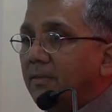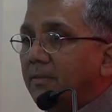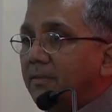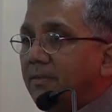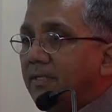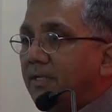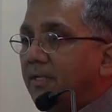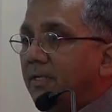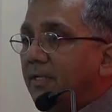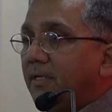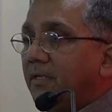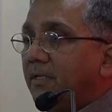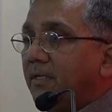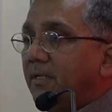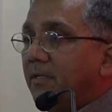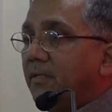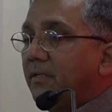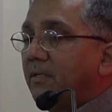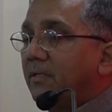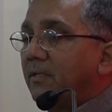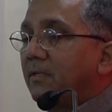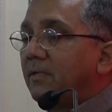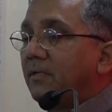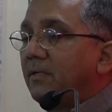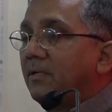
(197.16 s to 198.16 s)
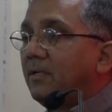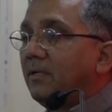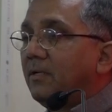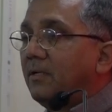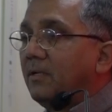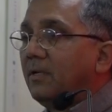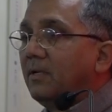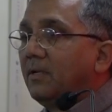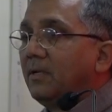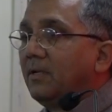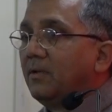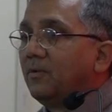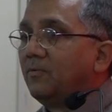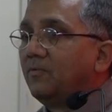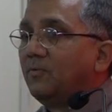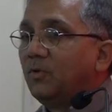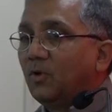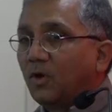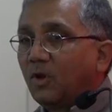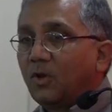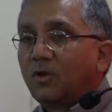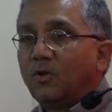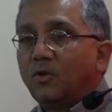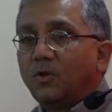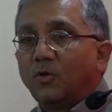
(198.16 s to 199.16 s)
The, we
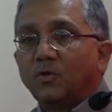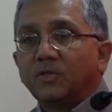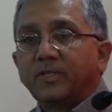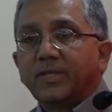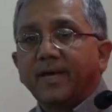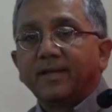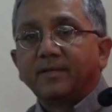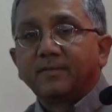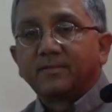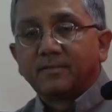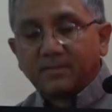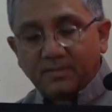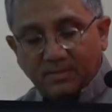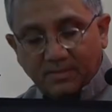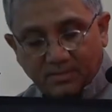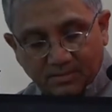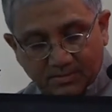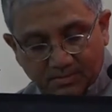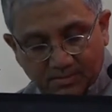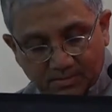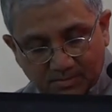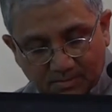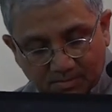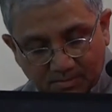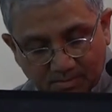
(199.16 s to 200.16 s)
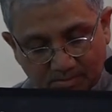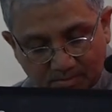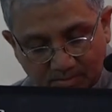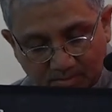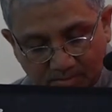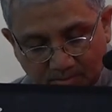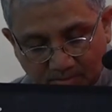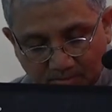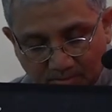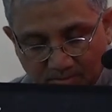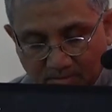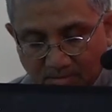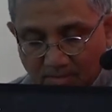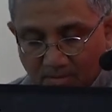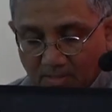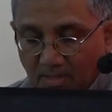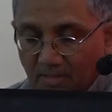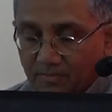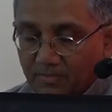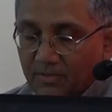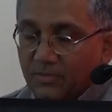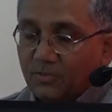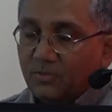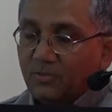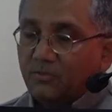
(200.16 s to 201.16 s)
all know that
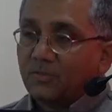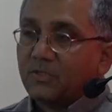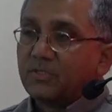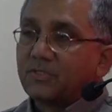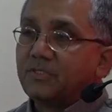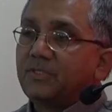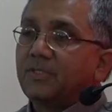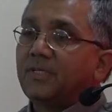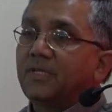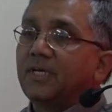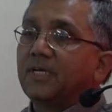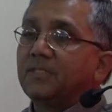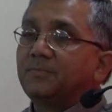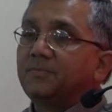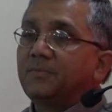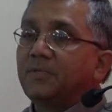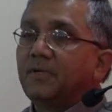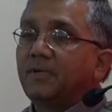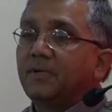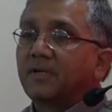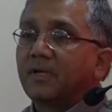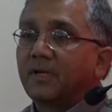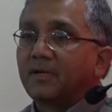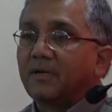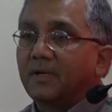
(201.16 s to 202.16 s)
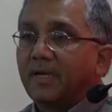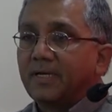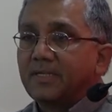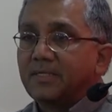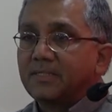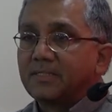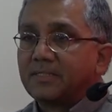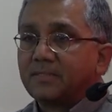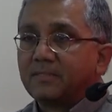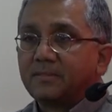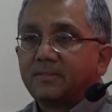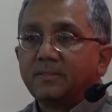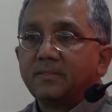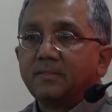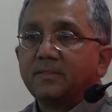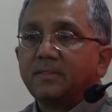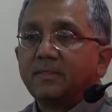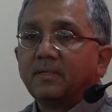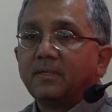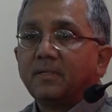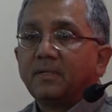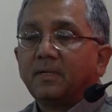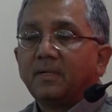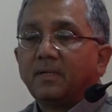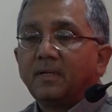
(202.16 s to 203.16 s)
our university has been recognized
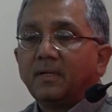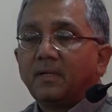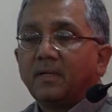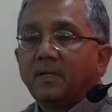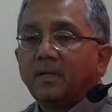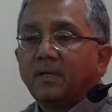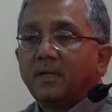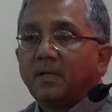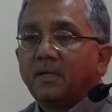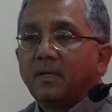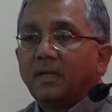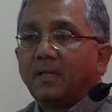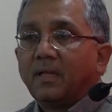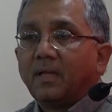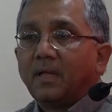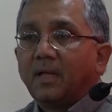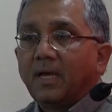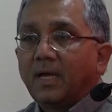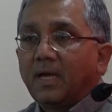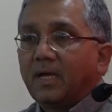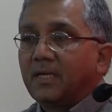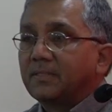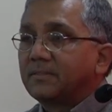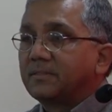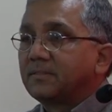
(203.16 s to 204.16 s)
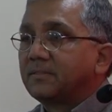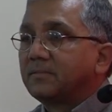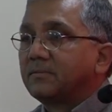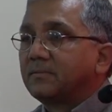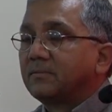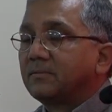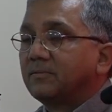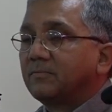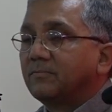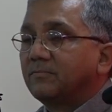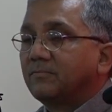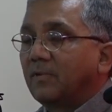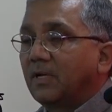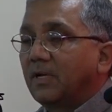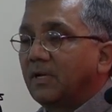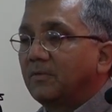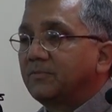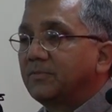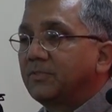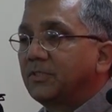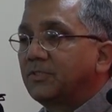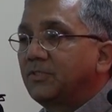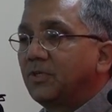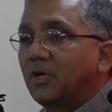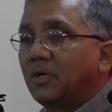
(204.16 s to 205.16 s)
as one of
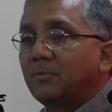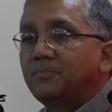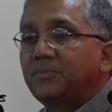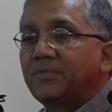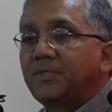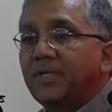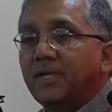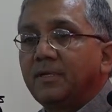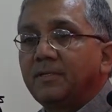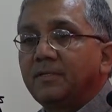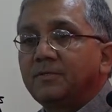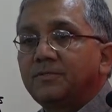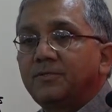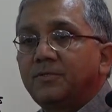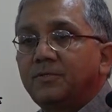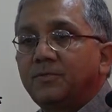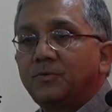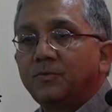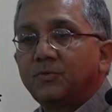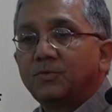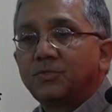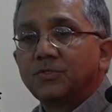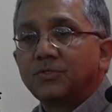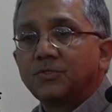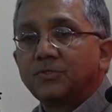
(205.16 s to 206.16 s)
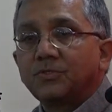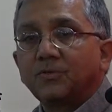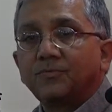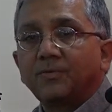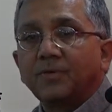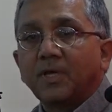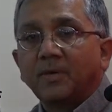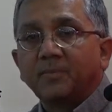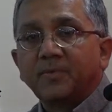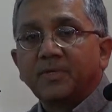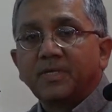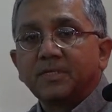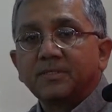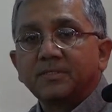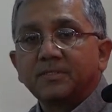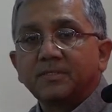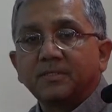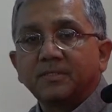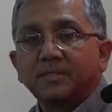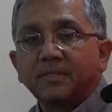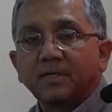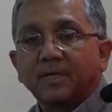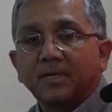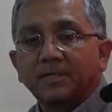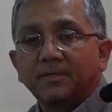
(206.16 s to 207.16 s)
the top 10 institutions of eminence
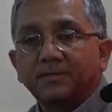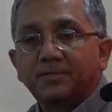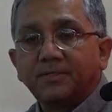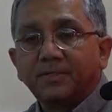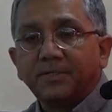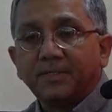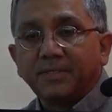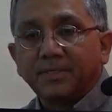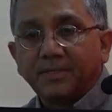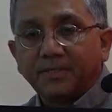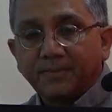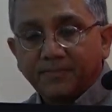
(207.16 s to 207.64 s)
in the country.